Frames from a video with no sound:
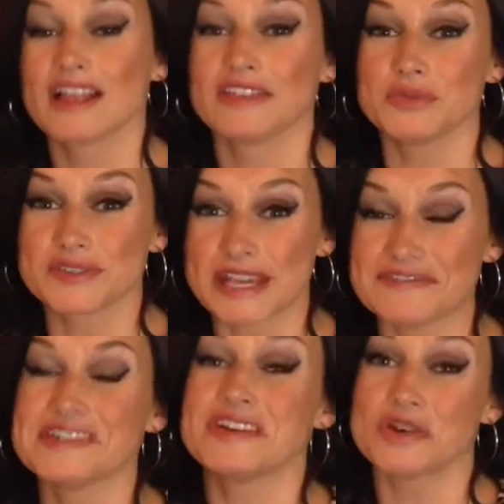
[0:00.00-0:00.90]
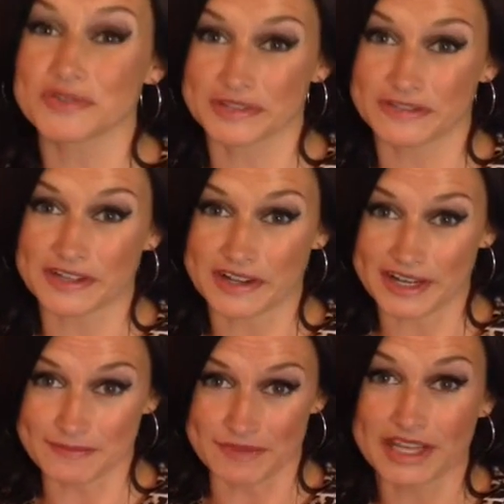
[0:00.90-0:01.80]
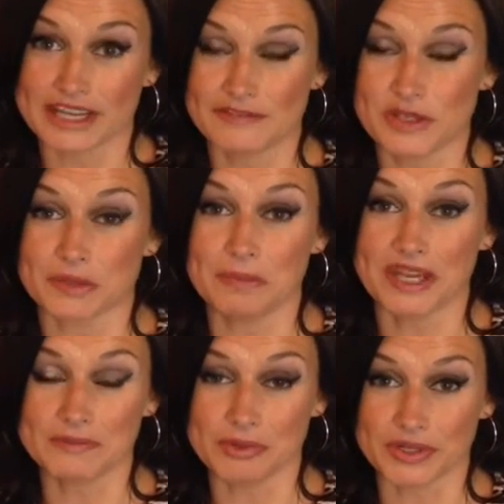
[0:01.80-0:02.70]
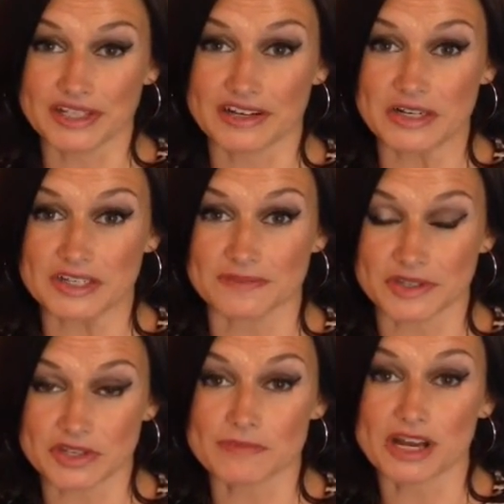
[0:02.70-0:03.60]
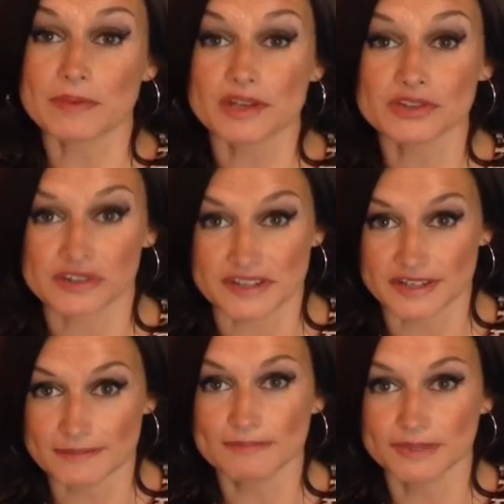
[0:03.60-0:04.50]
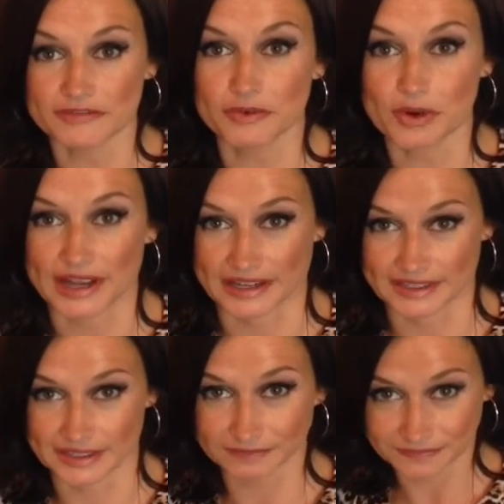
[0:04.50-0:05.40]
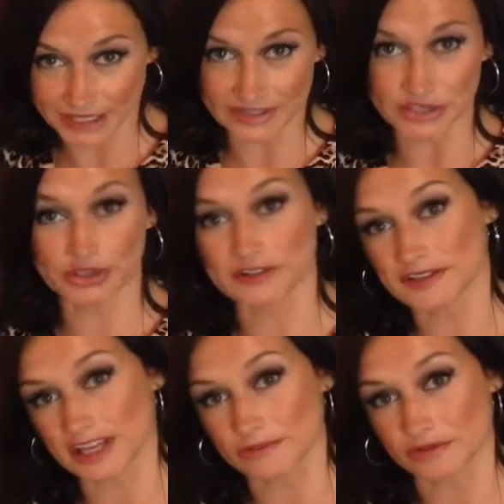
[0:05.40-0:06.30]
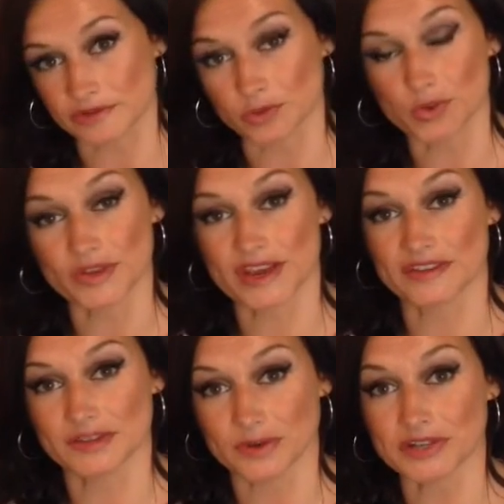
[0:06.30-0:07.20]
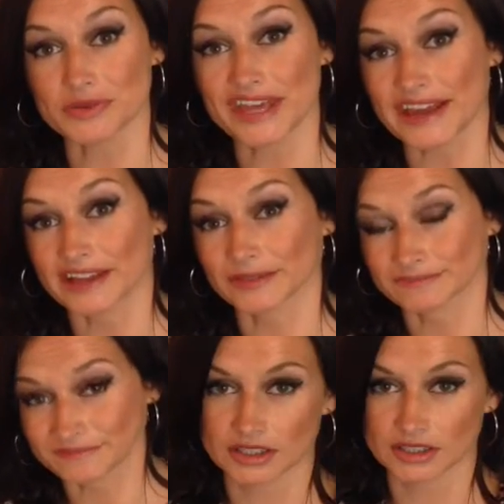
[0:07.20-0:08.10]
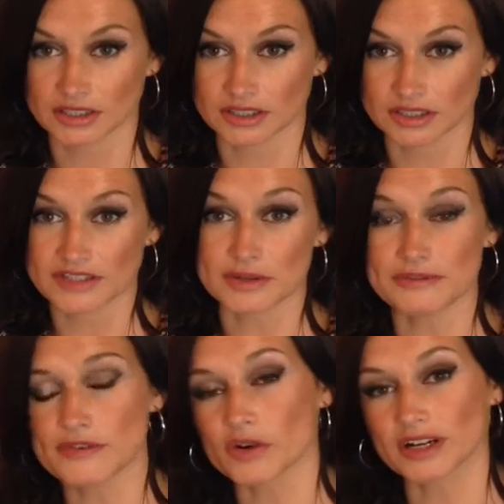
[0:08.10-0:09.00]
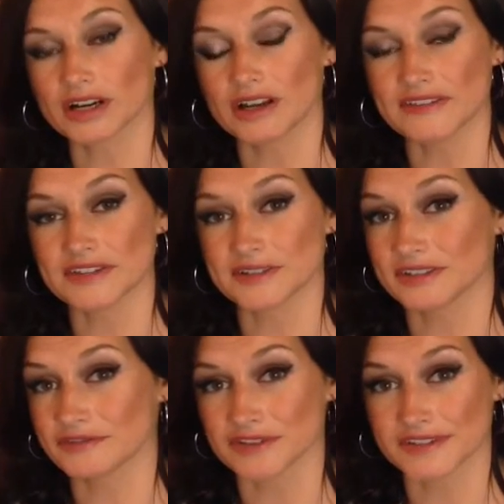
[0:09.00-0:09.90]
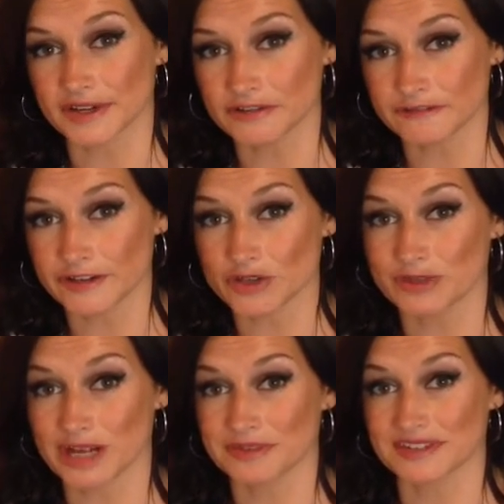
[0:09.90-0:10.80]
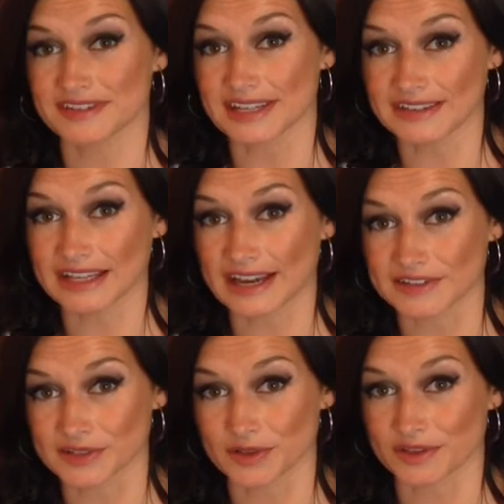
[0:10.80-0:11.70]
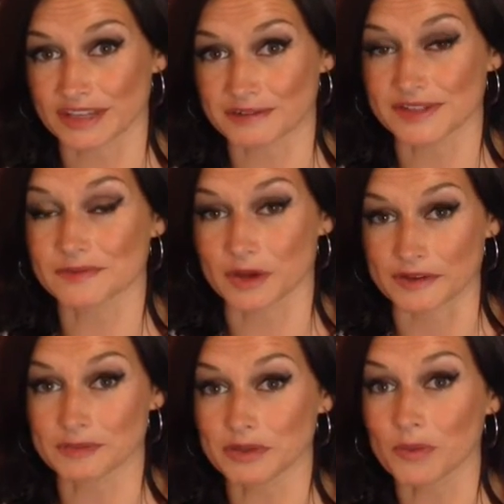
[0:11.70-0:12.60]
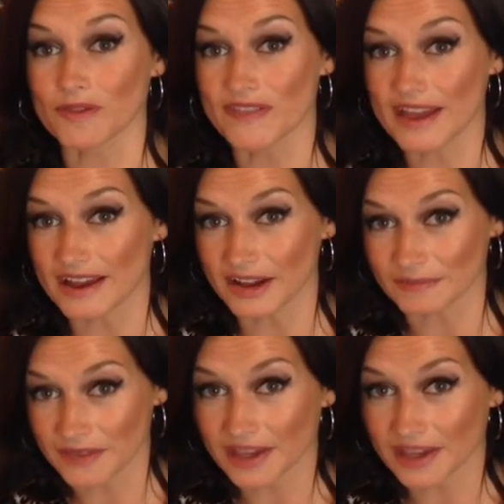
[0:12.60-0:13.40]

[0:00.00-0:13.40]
You'll save a lot of time if you can pinpoint the items that you might be interested in beforehand, and then you can skim through all the others when you're there. So if you've got a client that's looking for a sofa, you'll be able to see in the catalogue that there is going to be one there.